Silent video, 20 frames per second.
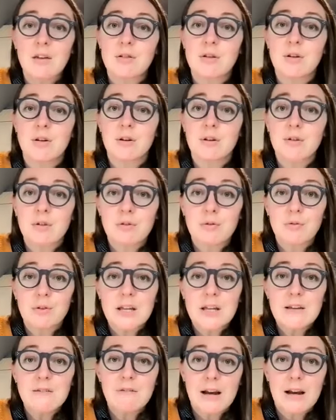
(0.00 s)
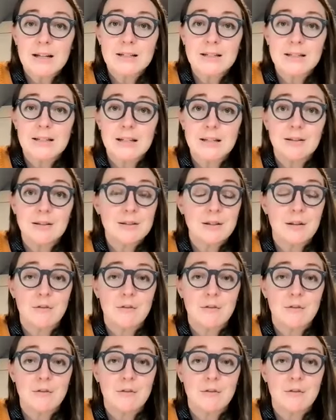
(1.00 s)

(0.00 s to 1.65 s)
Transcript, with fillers: there are three vaccines